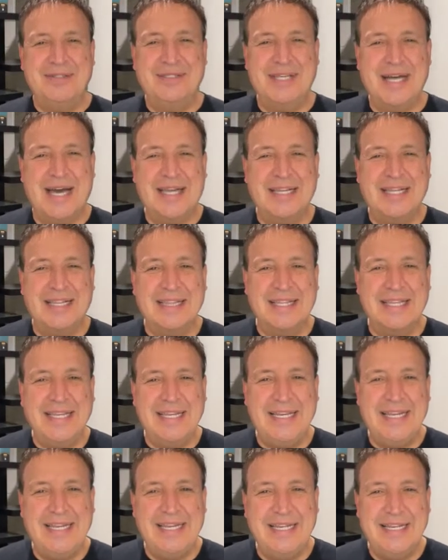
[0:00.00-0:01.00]
Donna
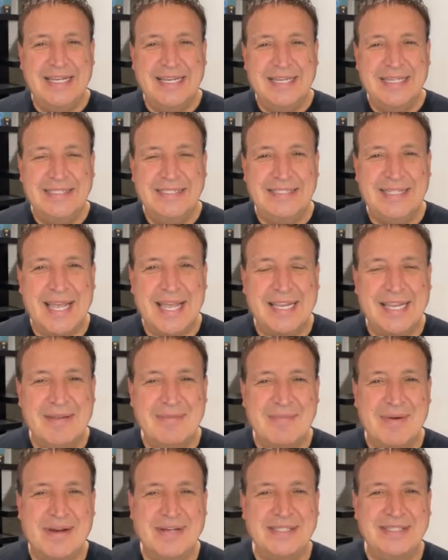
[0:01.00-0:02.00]
Lee, Jackie
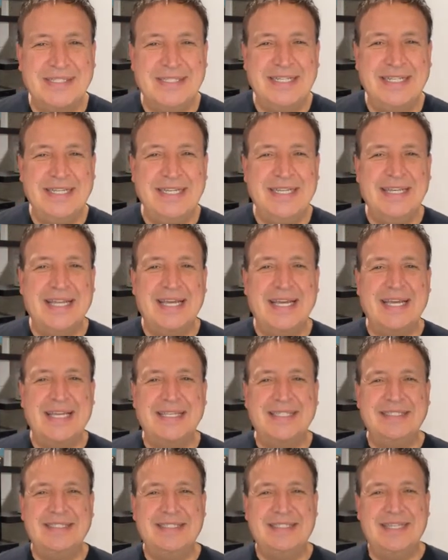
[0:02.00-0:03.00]

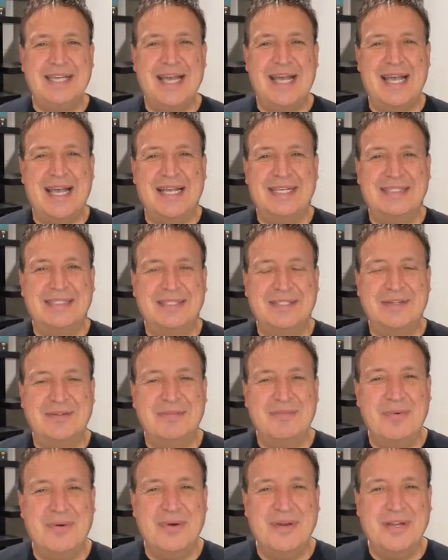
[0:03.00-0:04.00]
Martinez, yes.
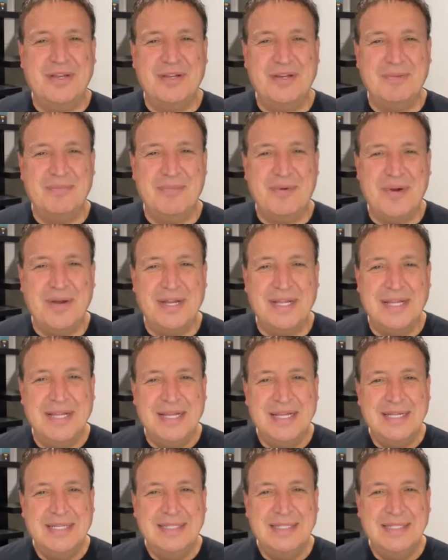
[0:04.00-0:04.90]
Good morning, good morning.